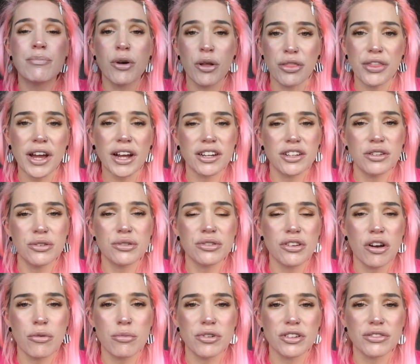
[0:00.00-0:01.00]
But thank you
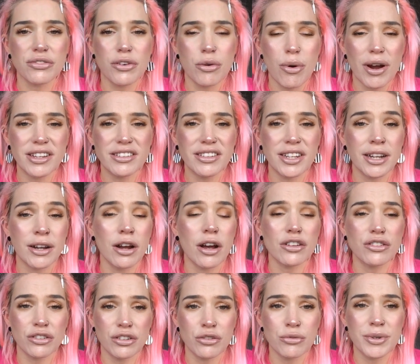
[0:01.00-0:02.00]
so much for wasting
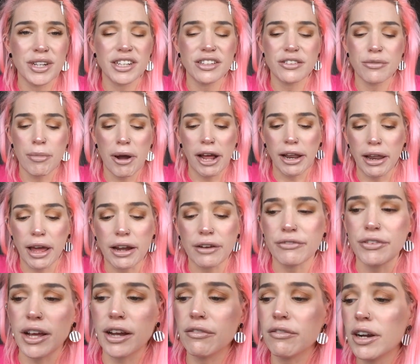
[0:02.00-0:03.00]
2 minutes of my
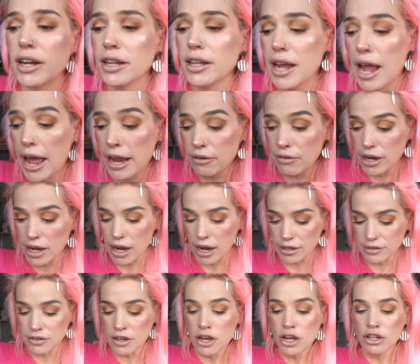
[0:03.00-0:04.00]
life. Like, really? Anyway,
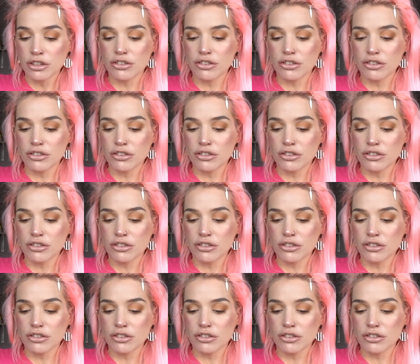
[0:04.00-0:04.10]
guys.